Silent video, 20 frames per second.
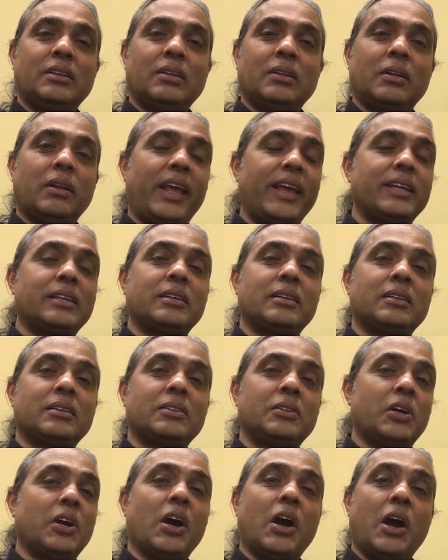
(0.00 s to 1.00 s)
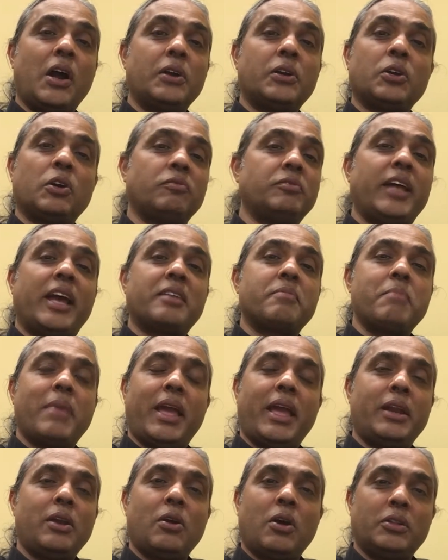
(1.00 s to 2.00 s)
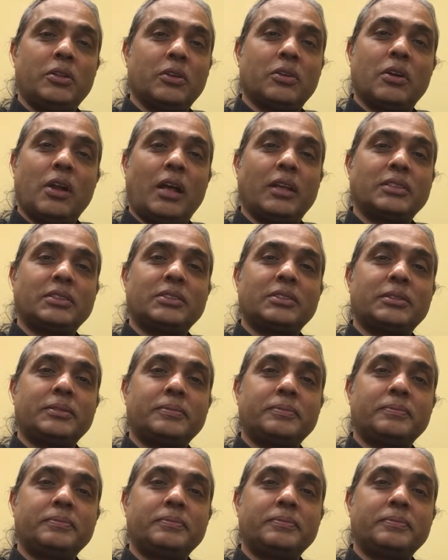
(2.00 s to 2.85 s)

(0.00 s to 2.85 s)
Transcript: like the heart of that man on the cross?